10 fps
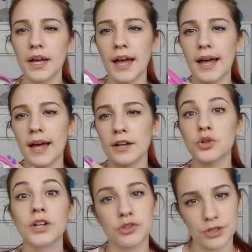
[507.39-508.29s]

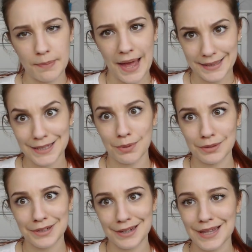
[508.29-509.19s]
toiletries bag, that's what I
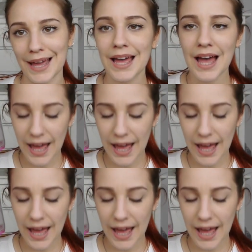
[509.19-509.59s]
was trying to say,